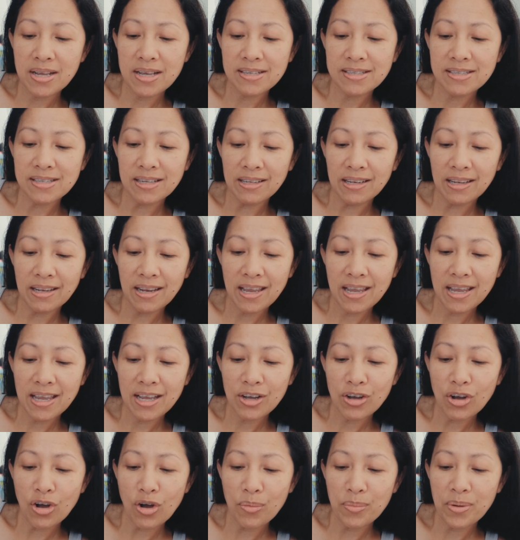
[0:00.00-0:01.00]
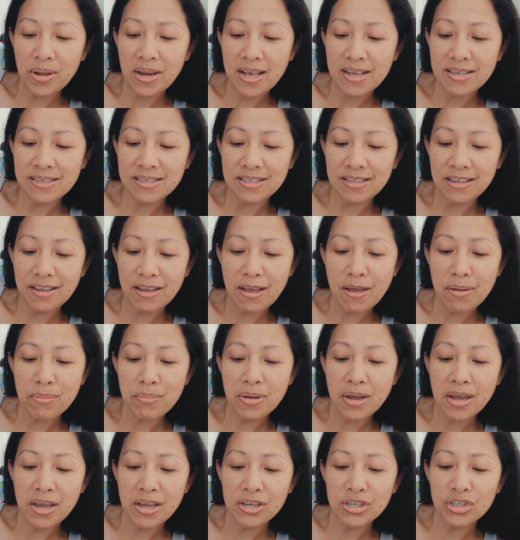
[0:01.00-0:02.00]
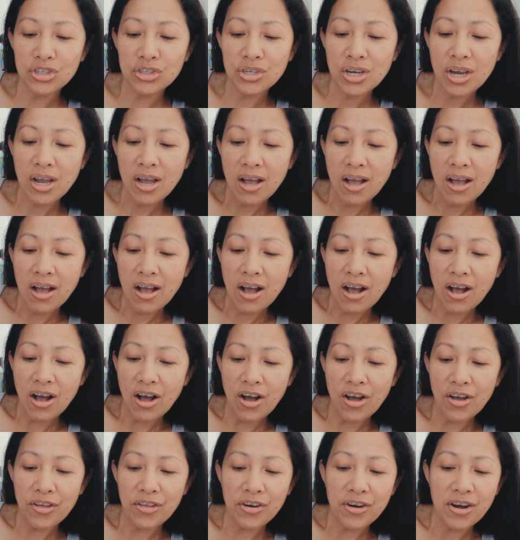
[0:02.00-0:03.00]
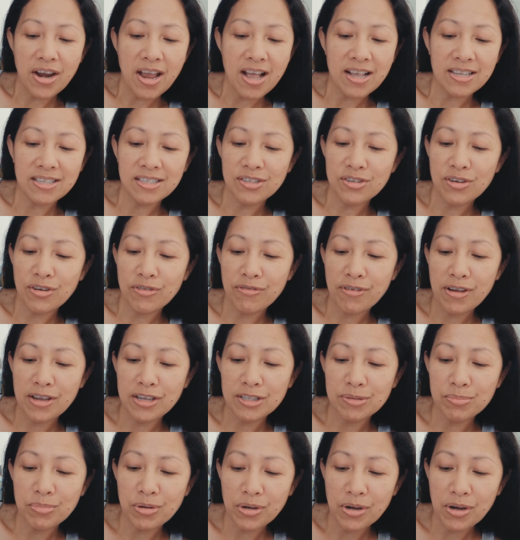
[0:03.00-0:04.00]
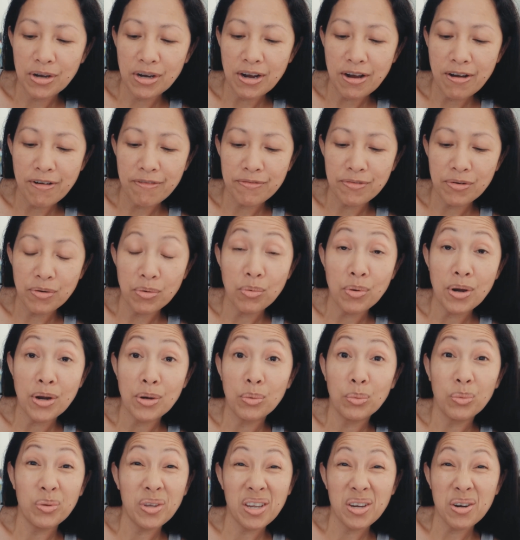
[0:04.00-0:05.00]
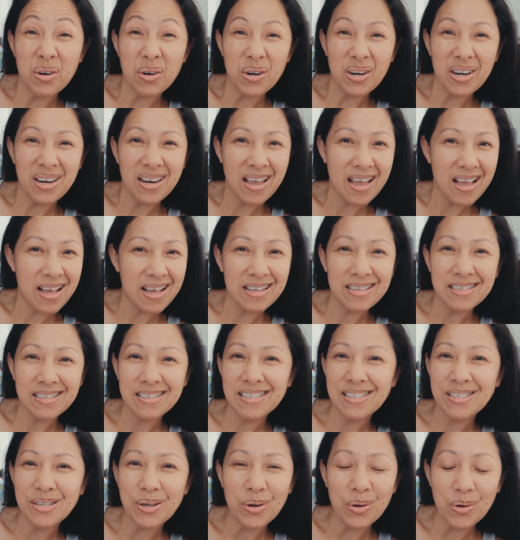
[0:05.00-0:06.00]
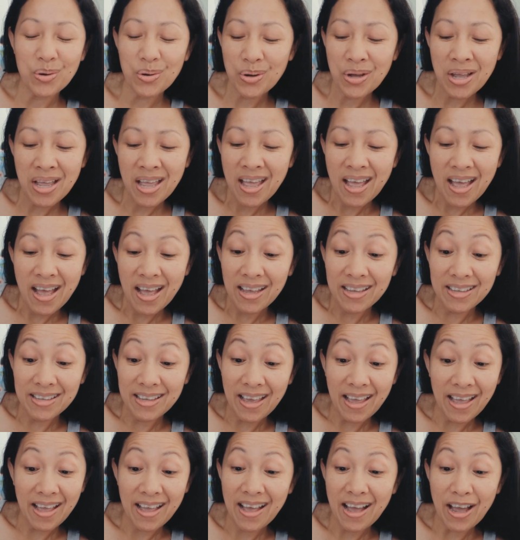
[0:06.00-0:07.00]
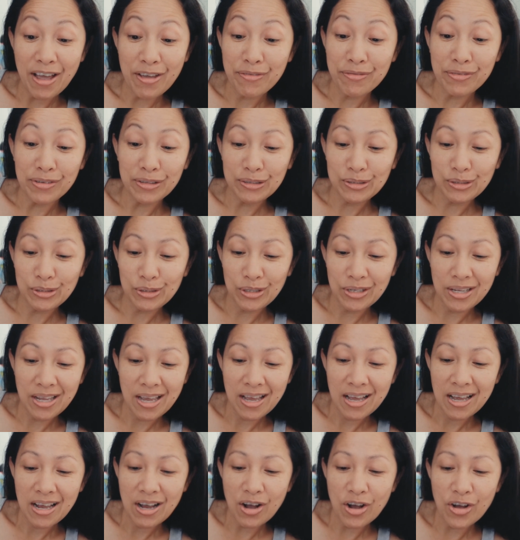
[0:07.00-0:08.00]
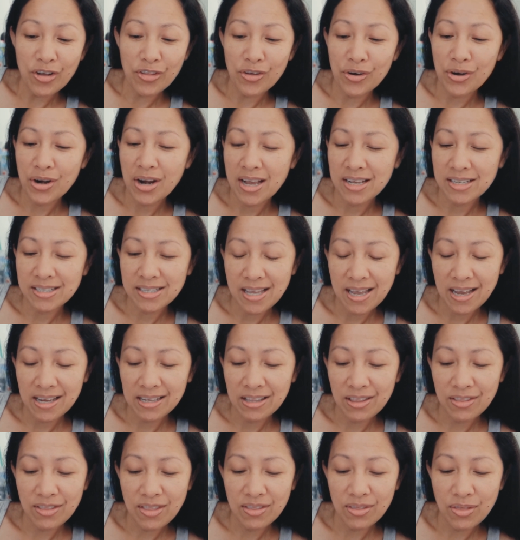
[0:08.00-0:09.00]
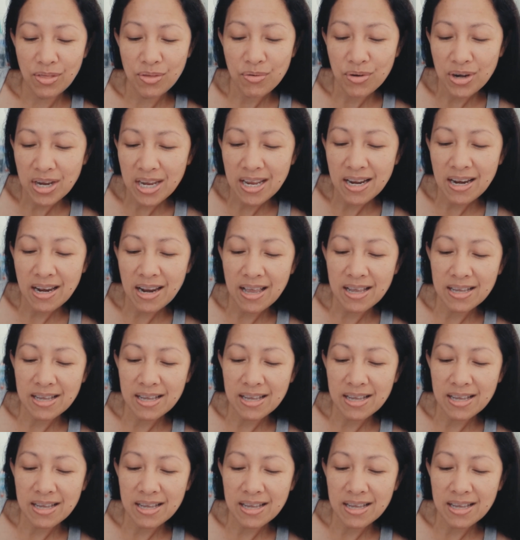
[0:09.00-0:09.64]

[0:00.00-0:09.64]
has a link, comment has an image, other has their Facebook account for 1 week or less. So yeah, I filtered that. Other has had 3